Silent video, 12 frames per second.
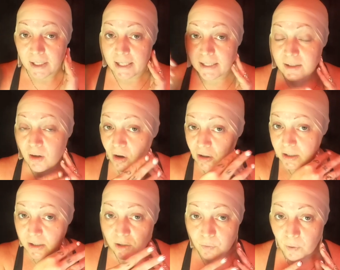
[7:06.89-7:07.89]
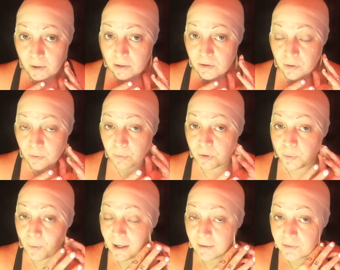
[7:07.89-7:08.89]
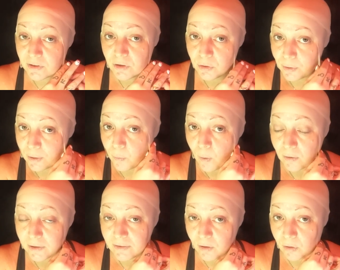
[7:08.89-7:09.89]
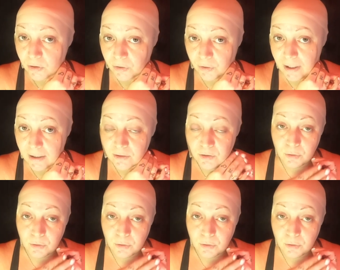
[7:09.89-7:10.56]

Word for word: any cutting you wanna do, you have to do it while it's on your head.